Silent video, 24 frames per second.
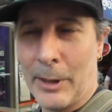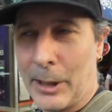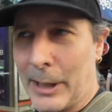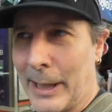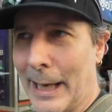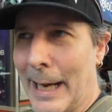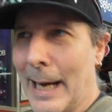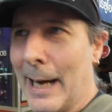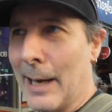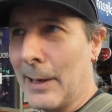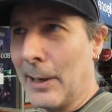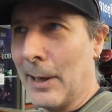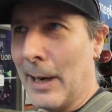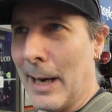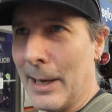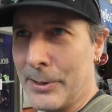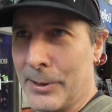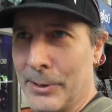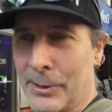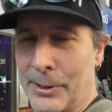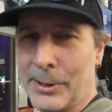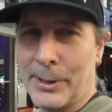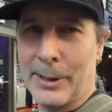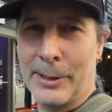a car
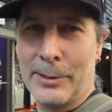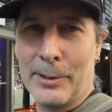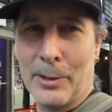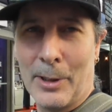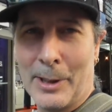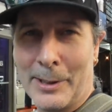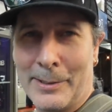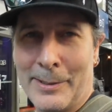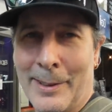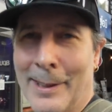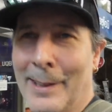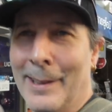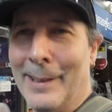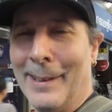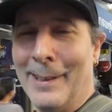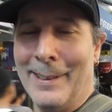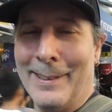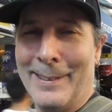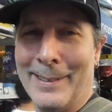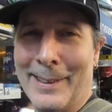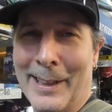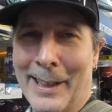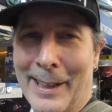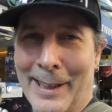license to do it,
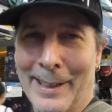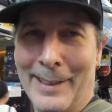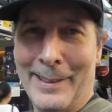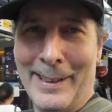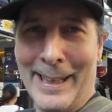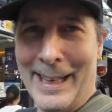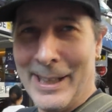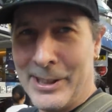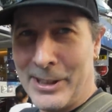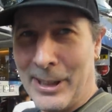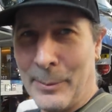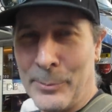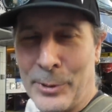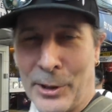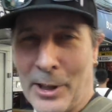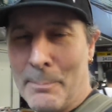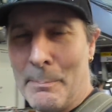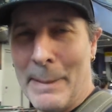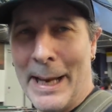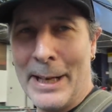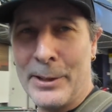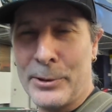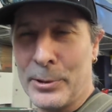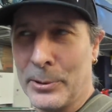there's some sort of
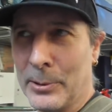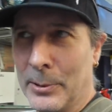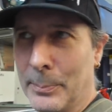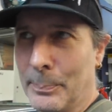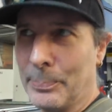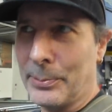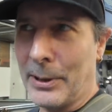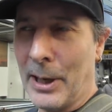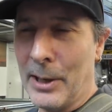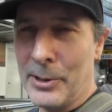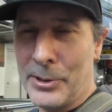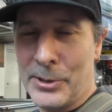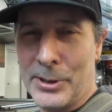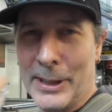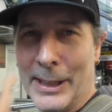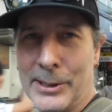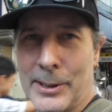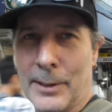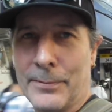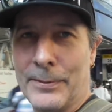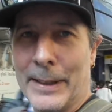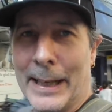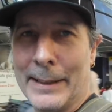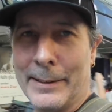mental
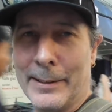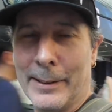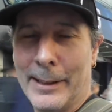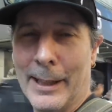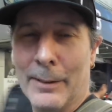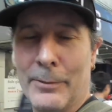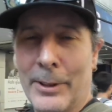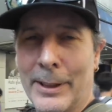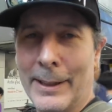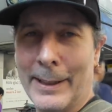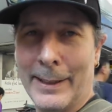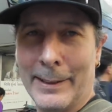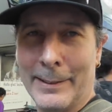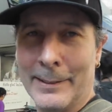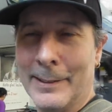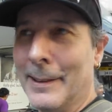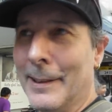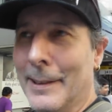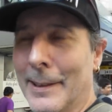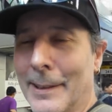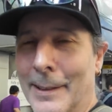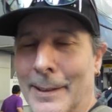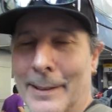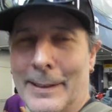process, the fact that everything
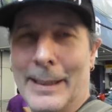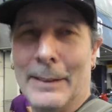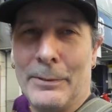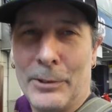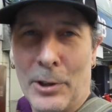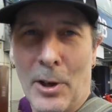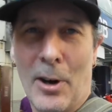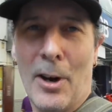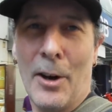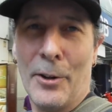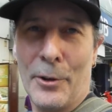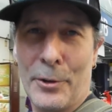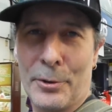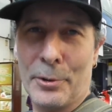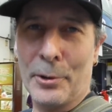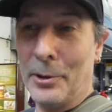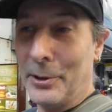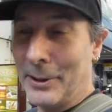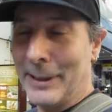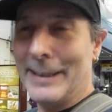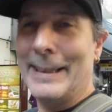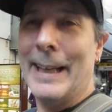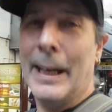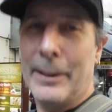they've gone
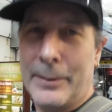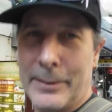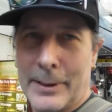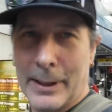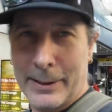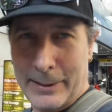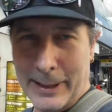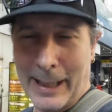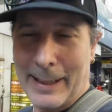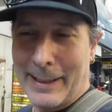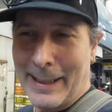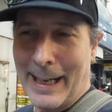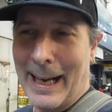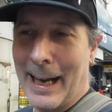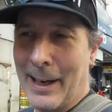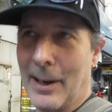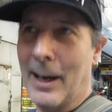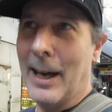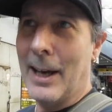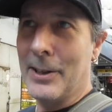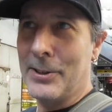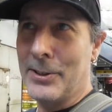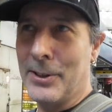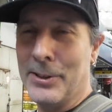through to get the car
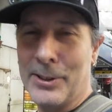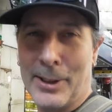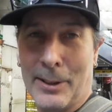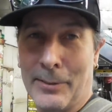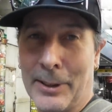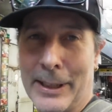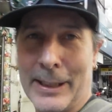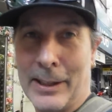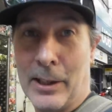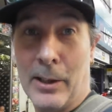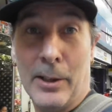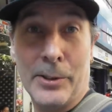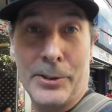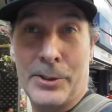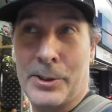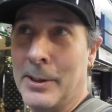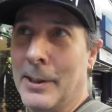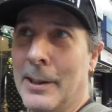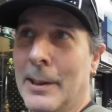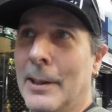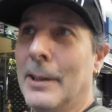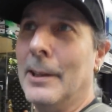license, everything else,